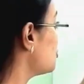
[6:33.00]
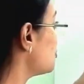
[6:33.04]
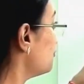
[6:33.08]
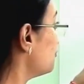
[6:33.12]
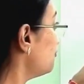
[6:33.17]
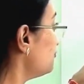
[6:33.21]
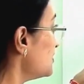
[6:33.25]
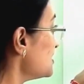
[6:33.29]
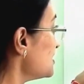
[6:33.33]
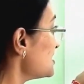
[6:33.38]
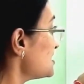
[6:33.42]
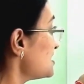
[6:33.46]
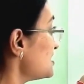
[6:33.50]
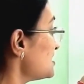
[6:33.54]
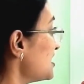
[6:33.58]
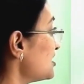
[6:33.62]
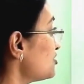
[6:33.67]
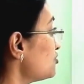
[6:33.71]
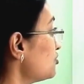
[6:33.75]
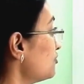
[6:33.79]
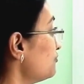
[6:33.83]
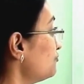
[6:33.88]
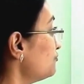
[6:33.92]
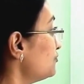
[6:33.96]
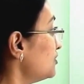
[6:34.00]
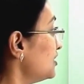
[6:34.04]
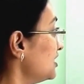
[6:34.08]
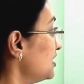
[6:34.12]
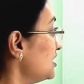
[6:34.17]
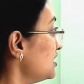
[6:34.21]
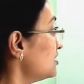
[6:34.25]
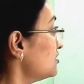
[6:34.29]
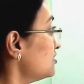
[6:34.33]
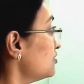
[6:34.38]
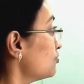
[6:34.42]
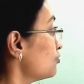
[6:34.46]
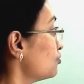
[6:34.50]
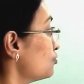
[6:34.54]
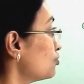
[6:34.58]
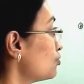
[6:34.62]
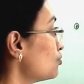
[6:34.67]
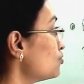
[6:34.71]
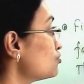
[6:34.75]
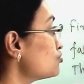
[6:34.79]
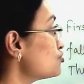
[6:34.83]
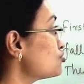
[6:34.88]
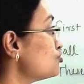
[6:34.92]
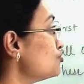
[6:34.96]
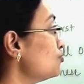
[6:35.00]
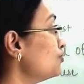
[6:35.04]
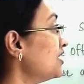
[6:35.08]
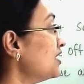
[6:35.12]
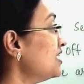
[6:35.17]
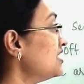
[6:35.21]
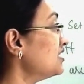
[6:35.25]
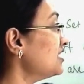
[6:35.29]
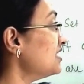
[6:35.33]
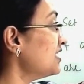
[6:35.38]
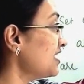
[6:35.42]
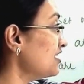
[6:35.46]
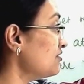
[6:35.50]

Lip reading: first set of teeth grows during the